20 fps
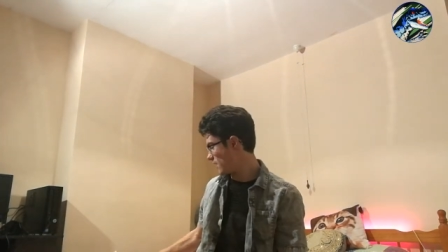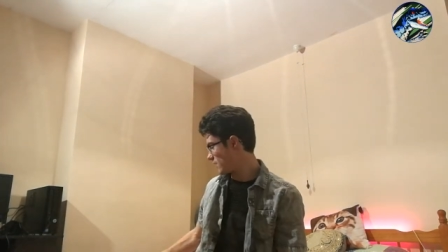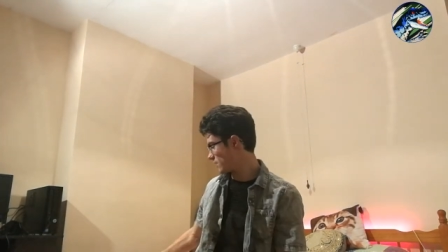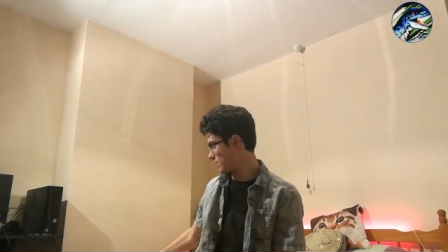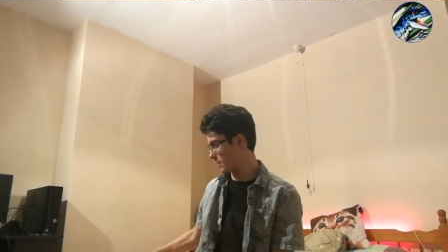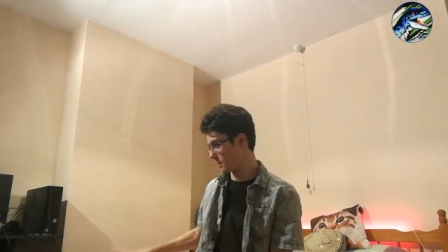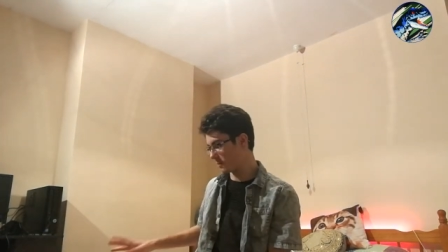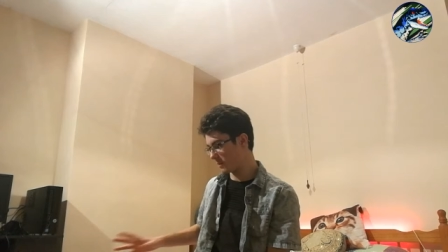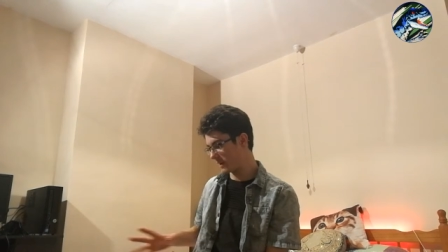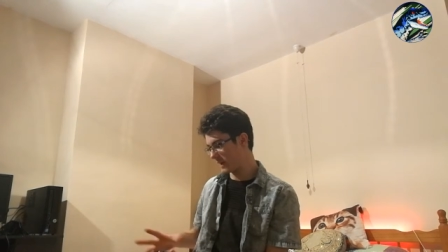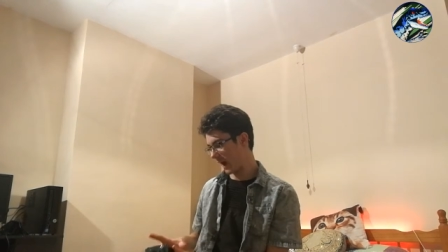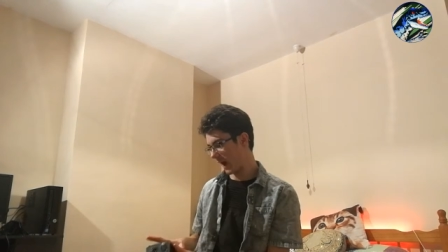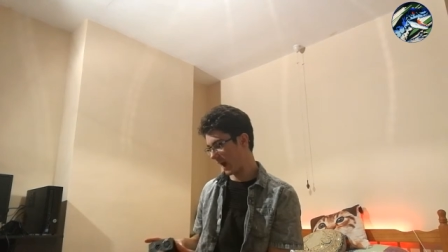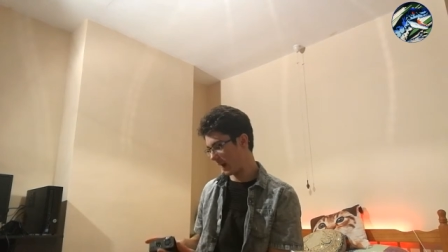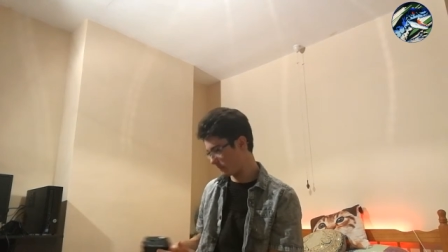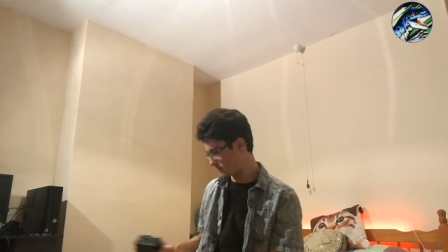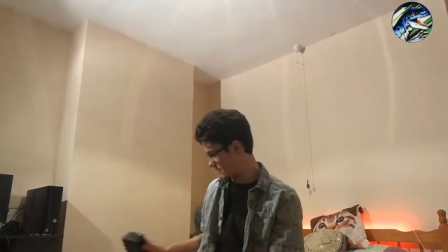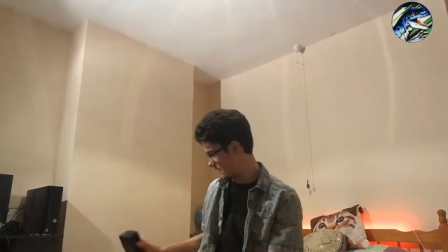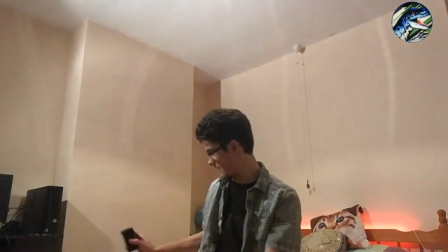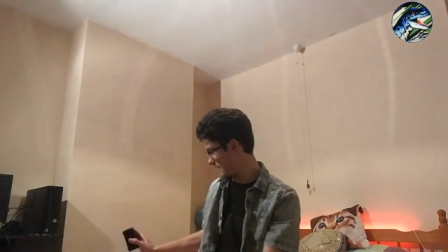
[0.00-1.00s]
So we
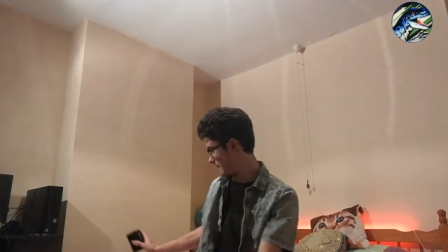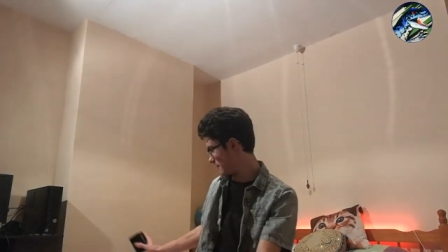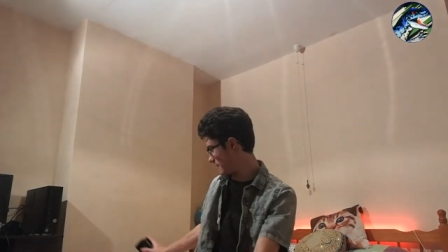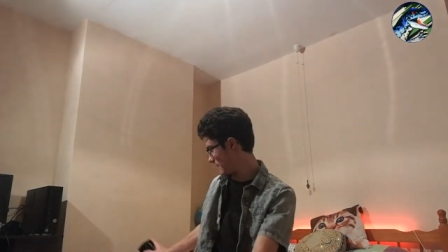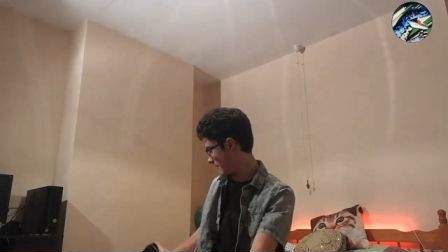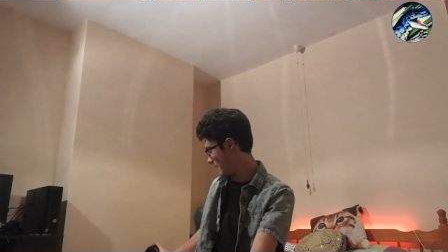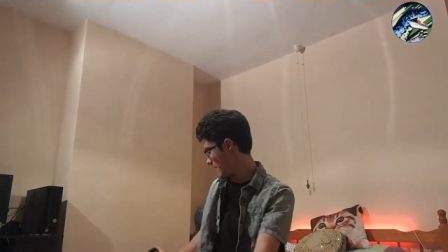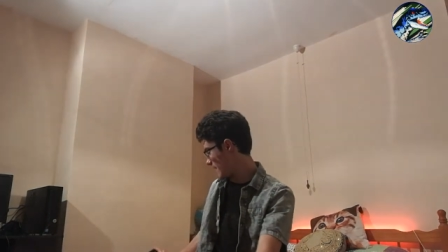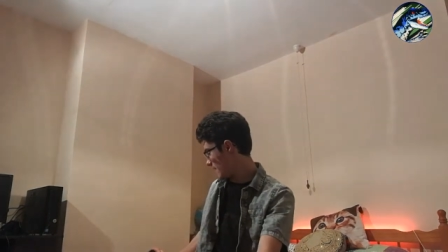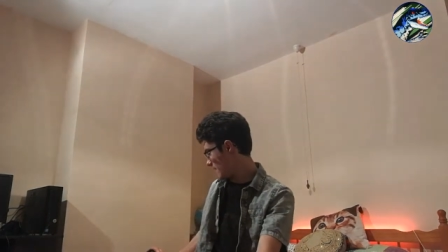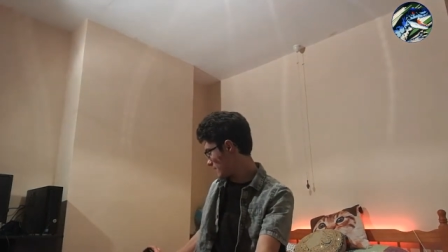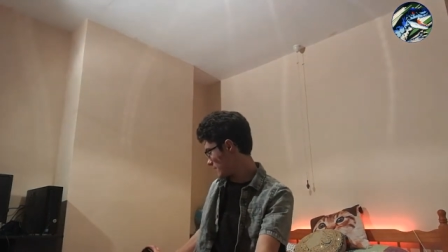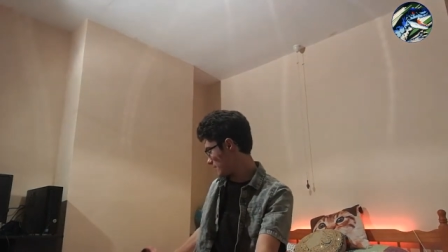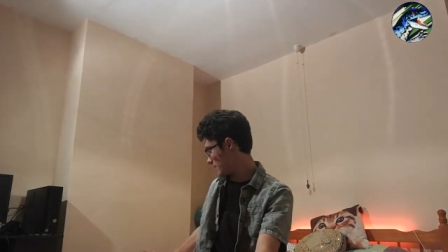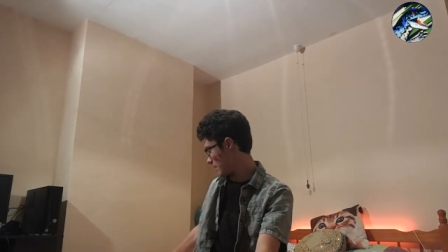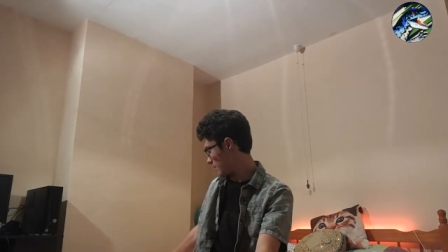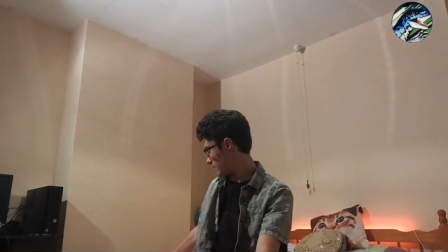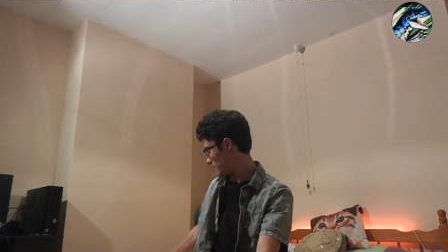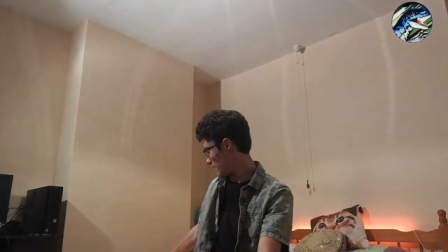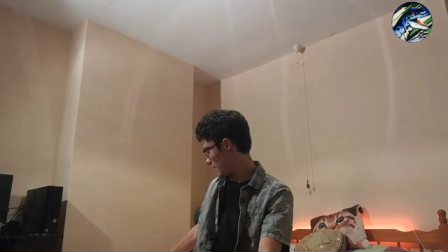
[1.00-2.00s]
absolutely
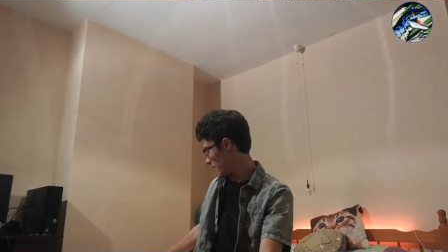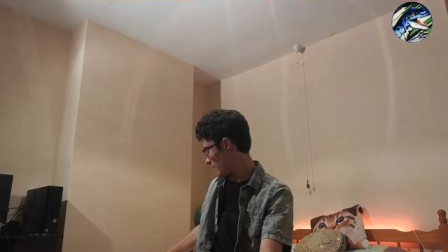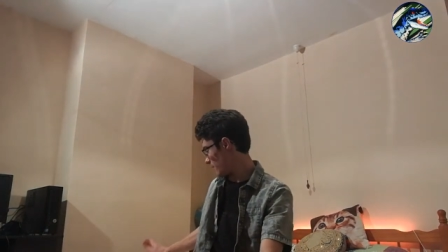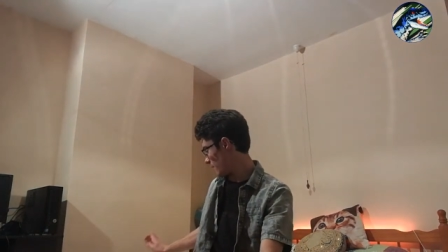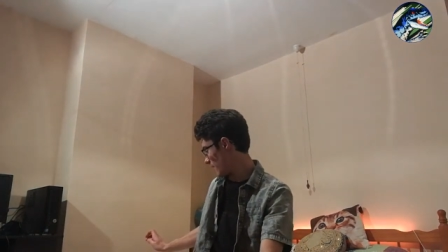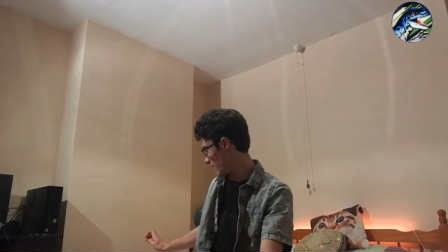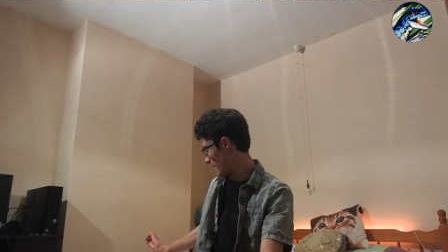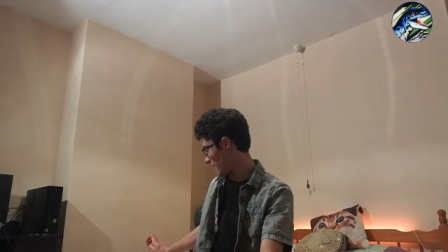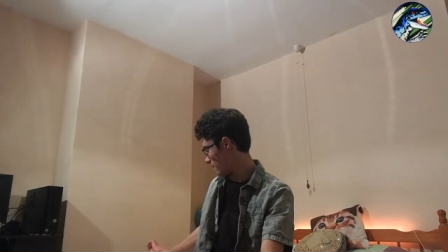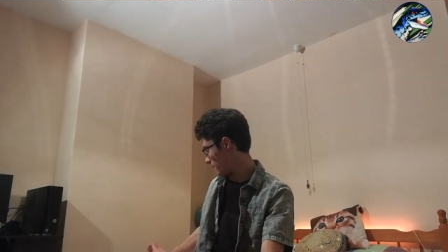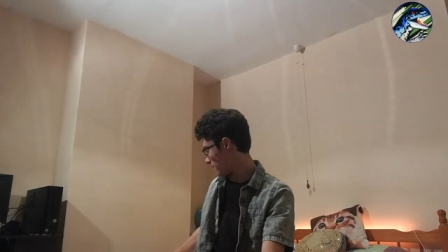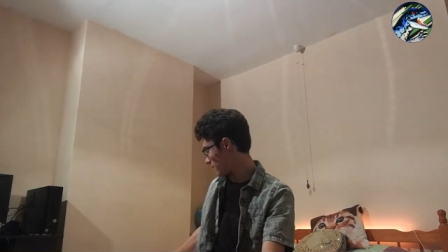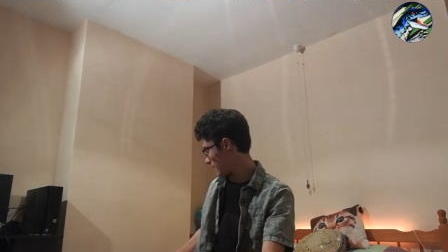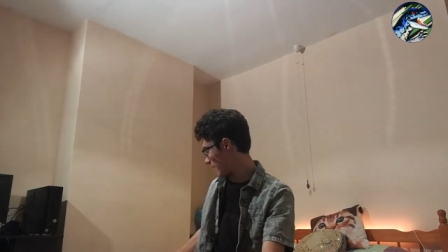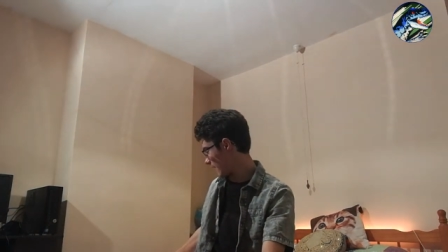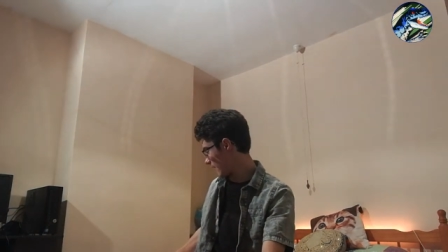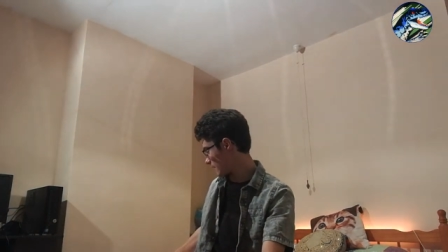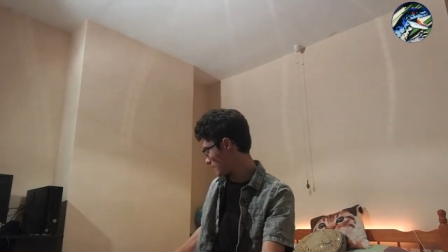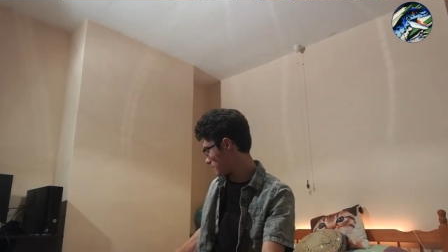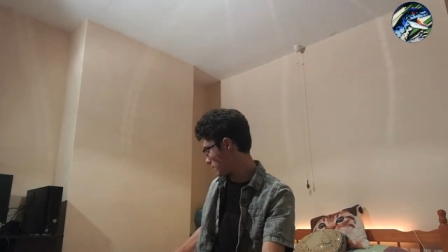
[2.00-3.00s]
don't know if
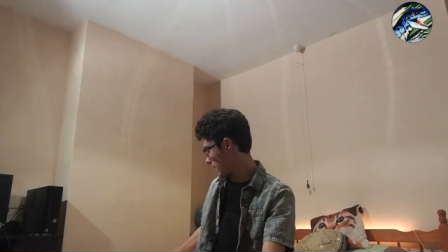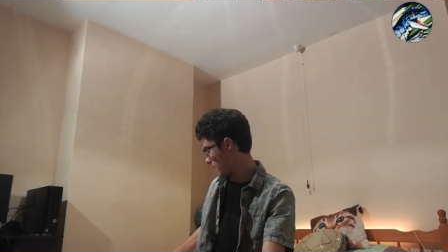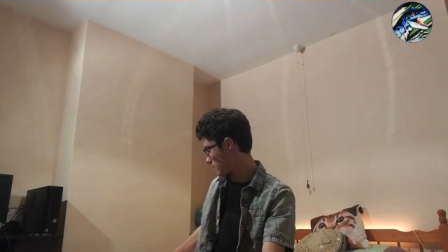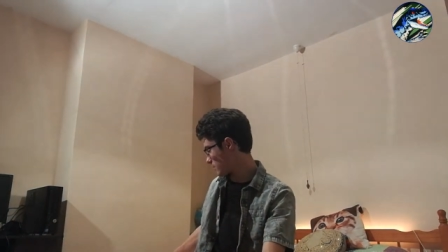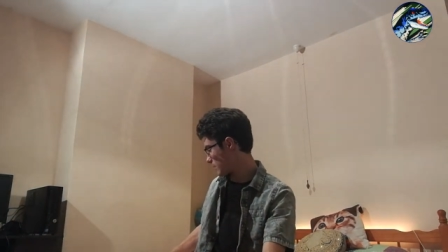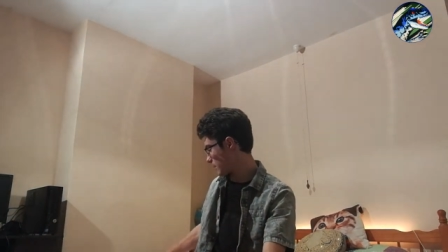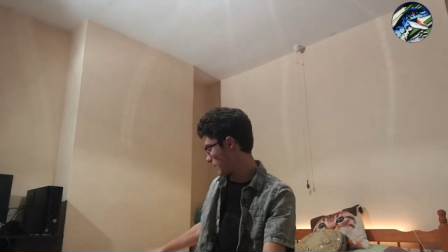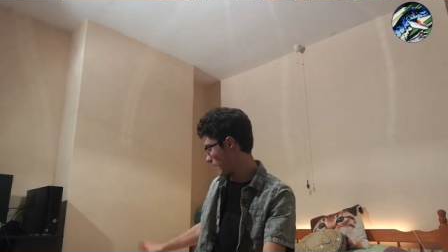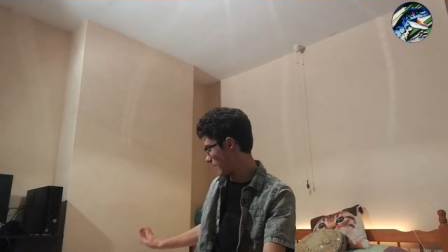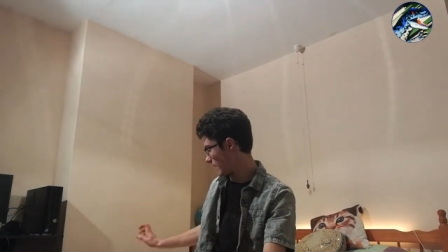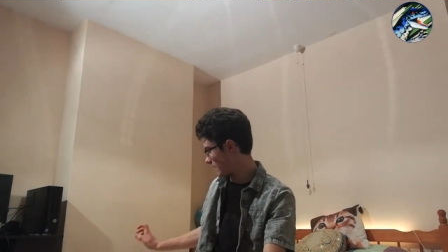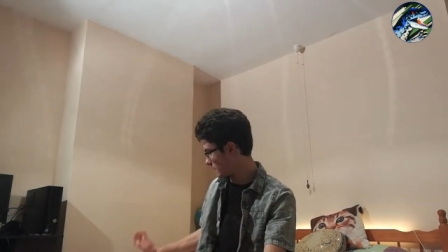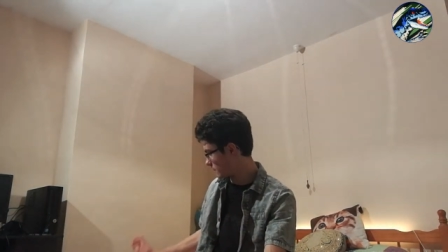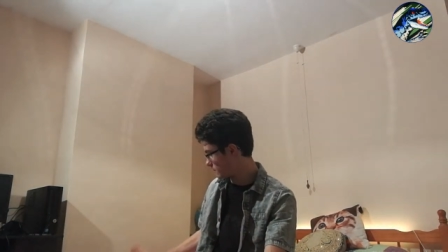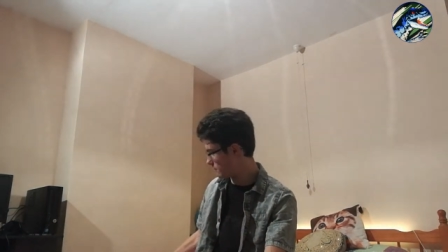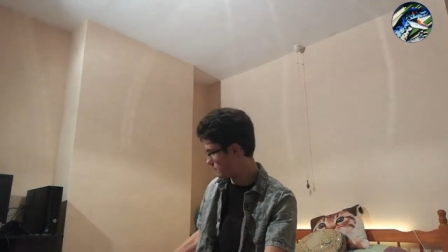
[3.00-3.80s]
that power supply is